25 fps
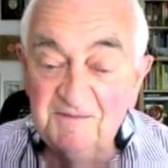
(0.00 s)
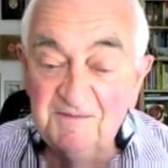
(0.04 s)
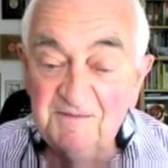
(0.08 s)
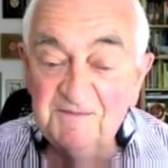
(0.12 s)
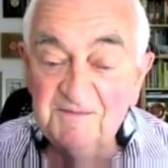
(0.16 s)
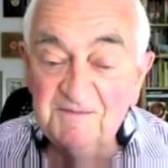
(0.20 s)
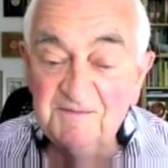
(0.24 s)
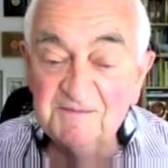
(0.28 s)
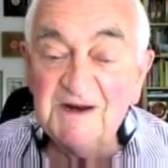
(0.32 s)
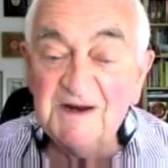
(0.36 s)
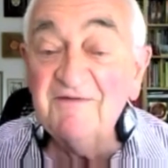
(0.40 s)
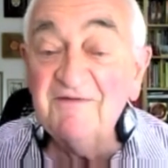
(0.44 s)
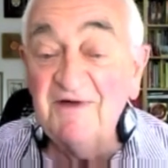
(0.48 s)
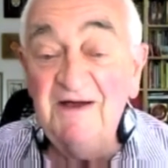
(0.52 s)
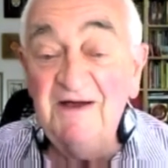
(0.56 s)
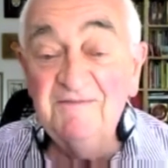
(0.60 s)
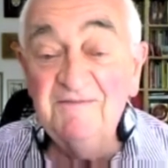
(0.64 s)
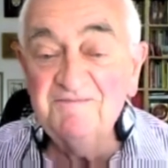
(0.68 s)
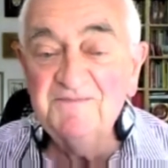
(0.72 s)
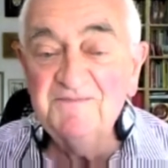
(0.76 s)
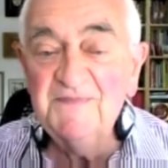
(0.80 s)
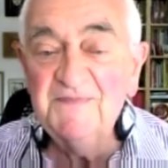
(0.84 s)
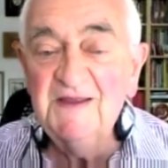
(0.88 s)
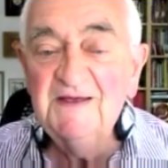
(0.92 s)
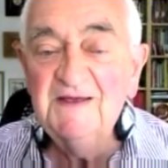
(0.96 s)
clever
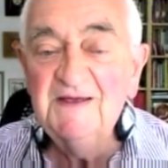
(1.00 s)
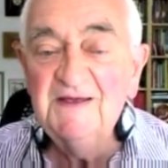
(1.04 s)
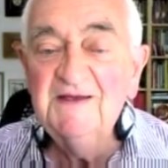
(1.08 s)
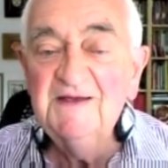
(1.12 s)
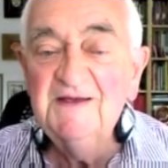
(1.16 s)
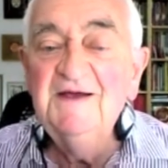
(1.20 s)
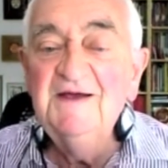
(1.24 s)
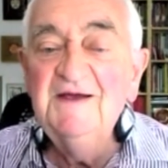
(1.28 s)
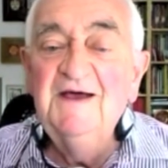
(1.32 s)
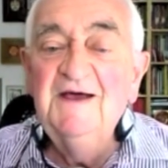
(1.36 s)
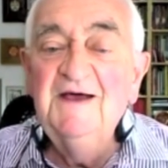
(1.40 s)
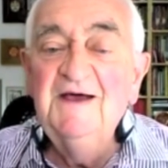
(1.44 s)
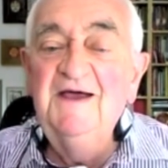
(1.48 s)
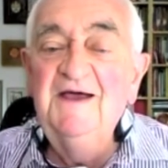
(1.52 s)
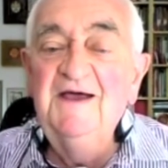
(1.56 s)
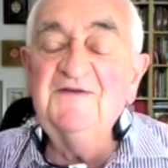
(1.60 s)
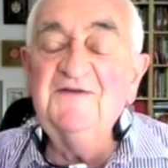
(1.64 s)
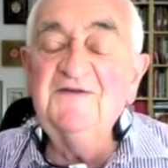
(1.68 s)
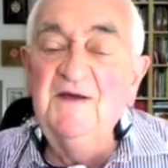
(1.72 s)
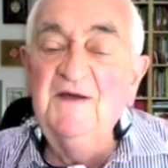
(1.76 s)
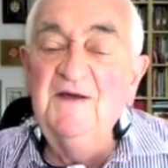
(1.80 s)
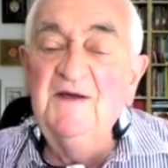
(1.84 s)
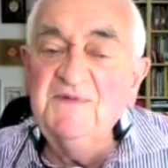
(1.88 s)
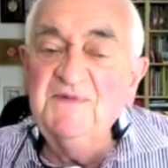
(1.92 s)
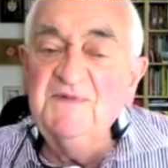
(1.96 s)
is
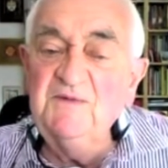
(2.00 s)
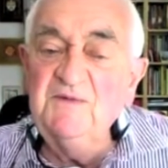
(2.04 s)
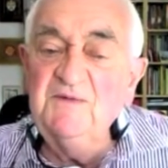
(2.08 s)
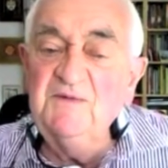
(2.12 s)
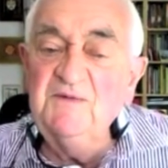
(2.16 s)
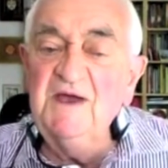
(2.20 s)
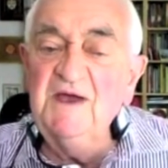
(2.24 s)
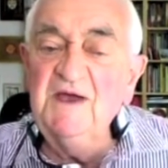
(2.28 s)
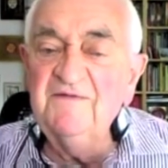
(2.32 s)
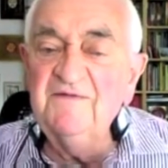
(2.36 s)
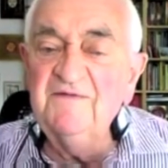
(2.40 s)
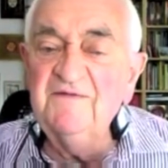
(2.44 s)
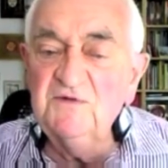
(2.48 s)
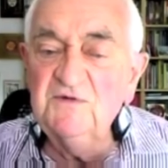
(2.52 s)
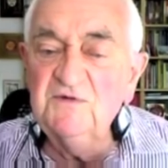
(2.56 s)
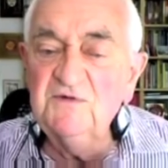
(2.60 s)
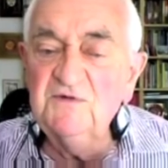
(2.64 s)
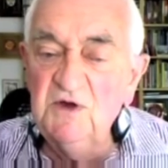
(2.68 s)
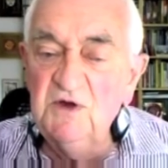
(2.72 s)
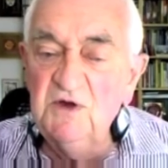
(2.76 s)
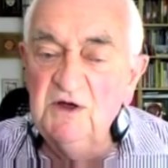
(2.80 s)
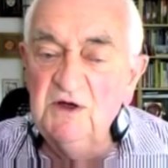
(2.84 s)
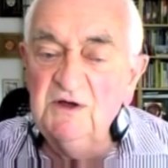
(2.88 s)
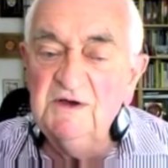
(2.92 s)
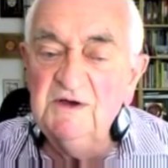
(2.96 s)
something we have to
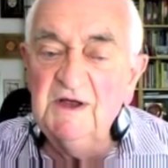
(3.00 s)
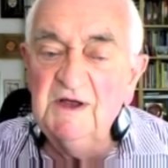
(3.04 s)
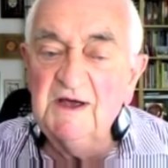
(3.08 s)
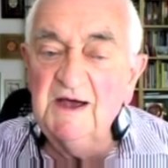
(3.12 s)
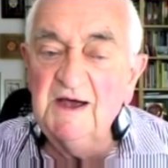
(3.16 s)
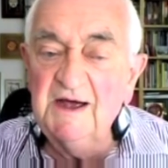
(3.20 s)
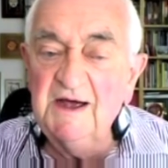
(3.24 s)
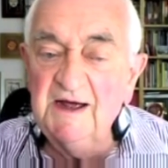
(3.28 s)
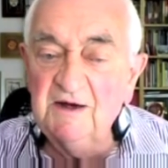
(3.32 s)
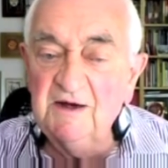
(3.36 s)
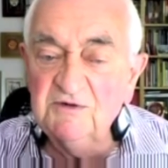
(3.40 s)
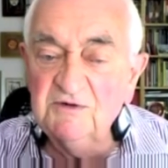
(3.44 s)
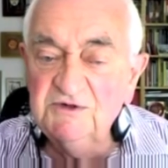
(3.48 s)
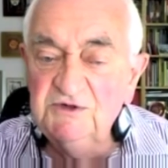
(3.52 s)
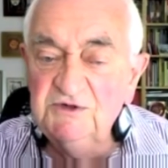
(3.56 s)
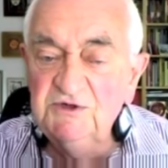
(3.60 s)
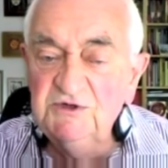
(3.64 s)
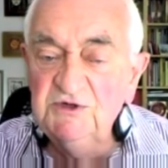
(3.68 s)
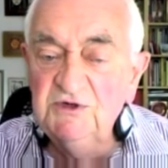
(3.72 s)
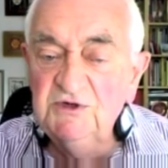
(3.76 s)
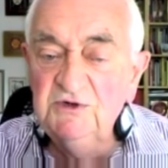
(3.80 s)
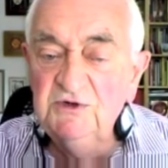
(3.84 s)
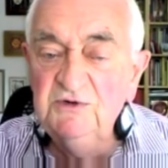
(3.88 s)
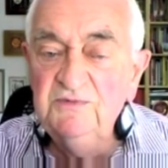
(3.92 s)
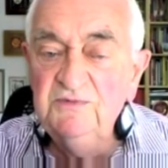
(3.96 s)
learn how to
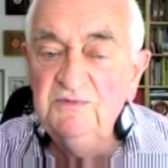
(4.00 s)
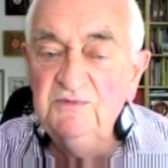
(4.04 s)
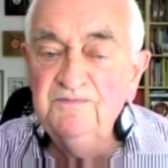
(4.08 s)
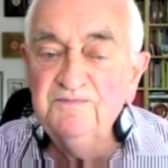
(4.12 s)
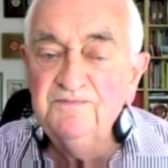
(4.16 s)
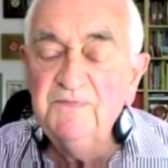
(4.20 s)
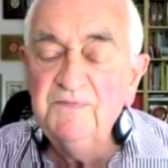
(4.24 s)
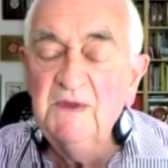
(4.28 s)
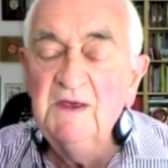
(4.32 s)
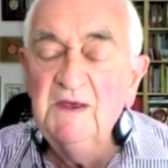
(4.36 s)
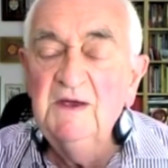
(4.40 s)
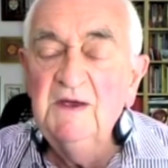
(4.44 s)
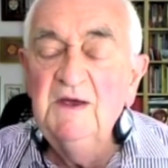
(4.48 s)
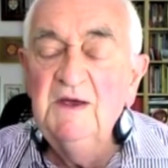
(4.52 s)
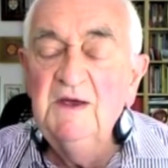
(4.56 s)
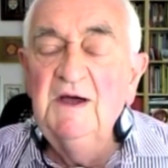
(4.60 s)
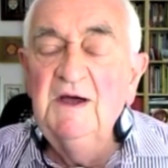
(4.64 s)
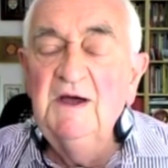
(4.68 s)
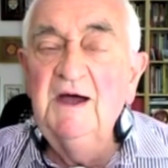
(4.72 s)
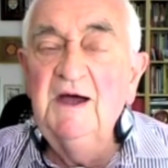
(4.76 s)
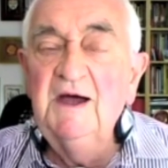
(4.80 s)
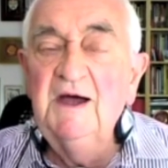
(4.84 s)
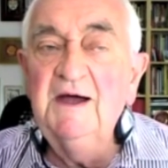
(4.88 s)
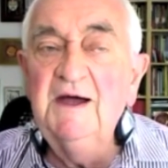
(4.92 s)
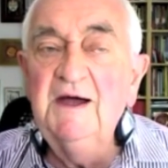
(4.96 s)
do.
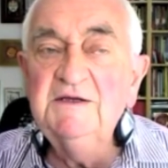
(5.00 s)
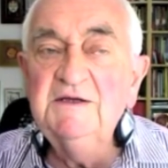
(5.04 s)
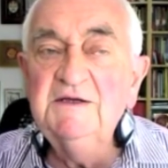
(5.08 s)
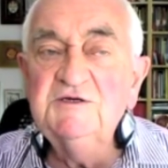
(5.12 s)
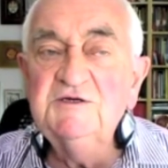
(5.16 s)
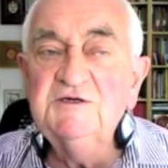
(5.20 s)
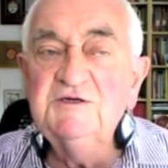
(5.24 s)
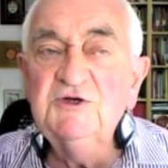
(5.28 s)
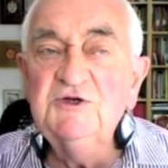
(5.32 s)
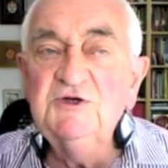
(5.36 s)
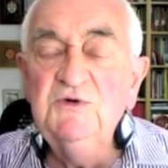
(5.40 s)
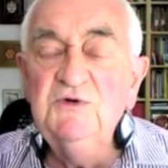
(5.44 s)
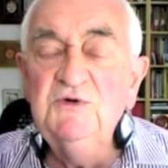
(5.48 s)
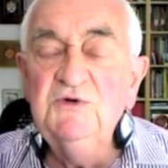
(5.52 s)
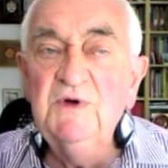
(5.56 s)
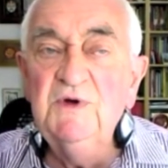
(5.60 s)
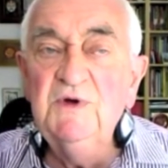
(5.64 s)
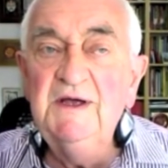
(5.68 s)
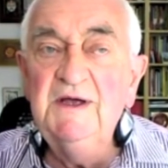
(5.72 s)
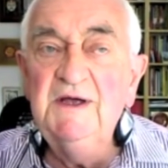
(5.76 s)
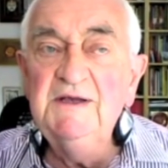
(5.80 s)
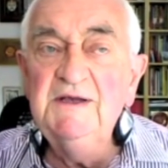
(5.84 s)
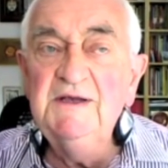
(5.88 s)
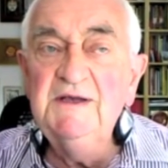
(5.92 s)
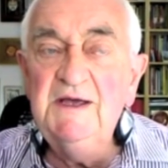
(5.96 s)
And to
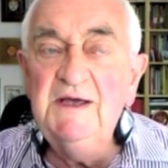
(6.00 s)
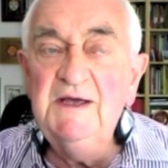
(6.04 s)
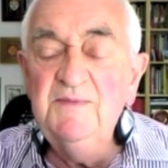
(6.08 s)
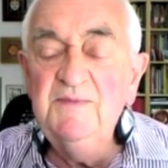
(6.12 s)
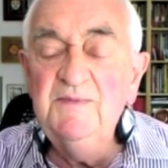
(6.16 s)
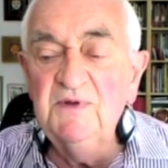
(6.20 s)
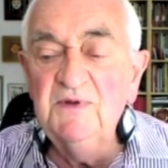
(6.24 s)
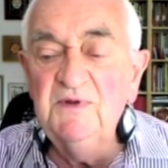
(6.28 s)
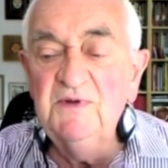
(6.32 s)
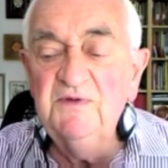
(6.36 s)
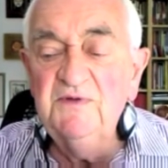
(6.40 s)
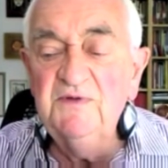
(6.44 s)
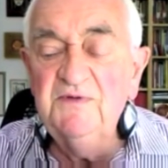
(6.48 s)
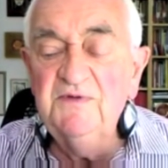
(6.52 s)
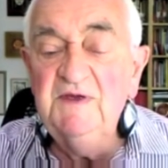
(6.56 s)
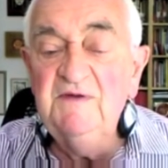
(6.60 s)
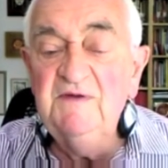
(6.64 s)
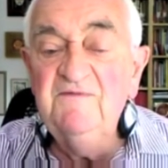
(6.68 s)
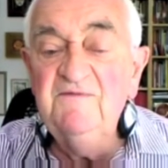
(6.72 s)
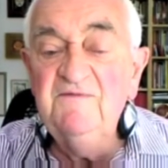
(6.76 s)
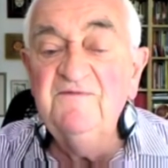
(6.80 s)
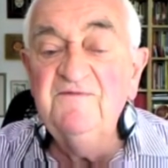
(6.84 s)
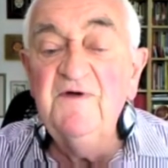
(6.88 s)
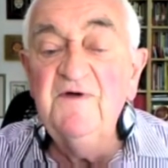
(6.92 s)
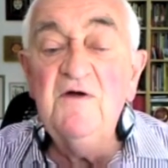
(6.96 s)
enable the
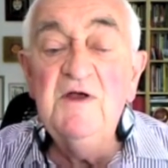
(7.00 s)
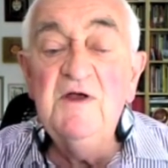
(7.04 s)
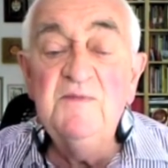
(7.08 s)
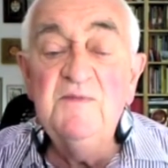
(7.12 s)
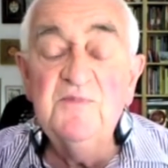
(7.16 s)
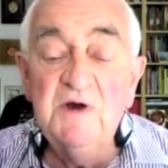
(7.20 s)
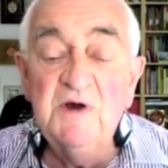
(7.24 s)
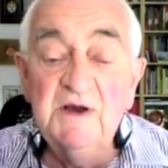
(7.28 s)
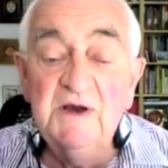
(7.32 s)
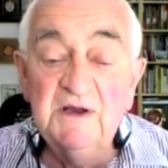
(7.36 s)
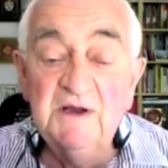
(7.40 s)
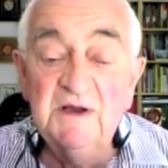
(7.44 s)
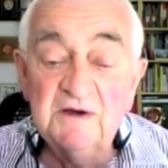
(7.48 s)
very brilliant